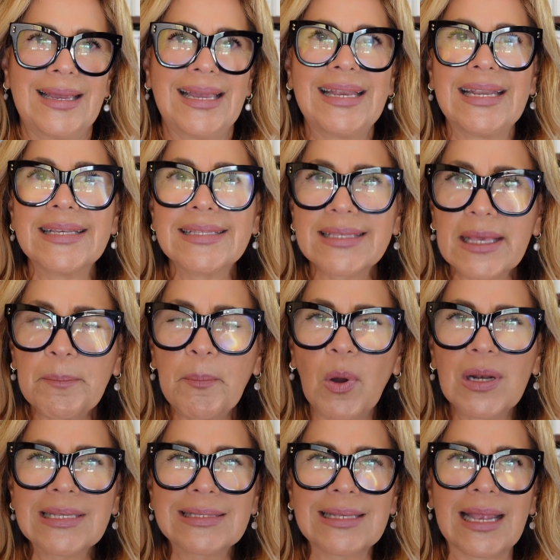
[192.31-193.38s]
In a
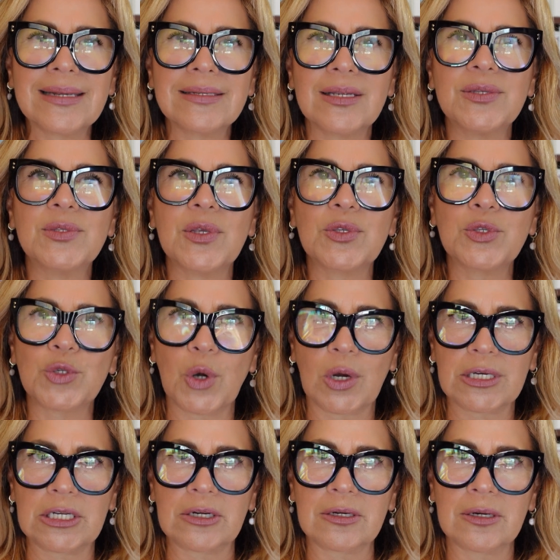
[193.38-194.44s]
simple sentence
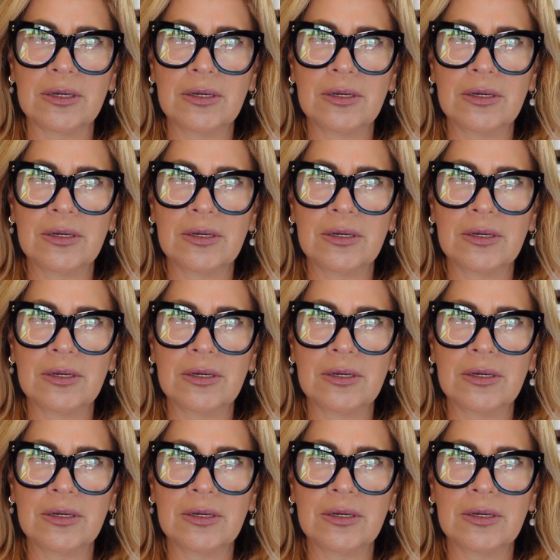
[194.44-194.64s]
structure,